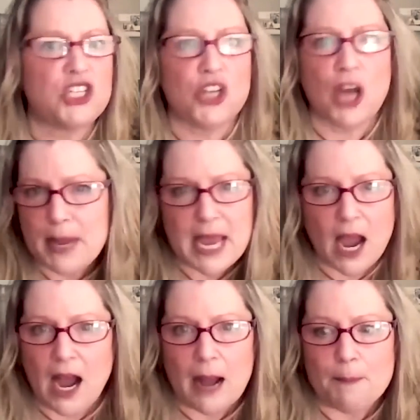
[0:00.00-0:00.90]
shut me
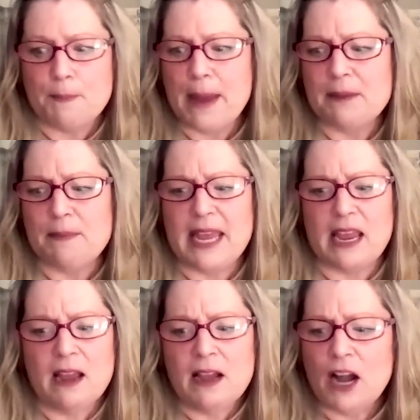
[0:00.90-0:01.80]
up, made
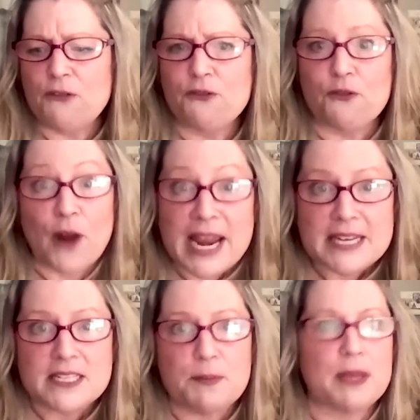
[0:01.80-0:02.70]
me
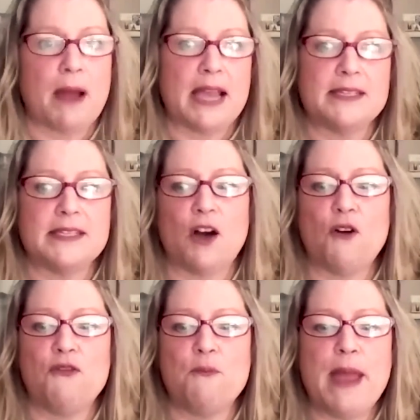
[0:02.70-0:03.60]
afraid to be myself,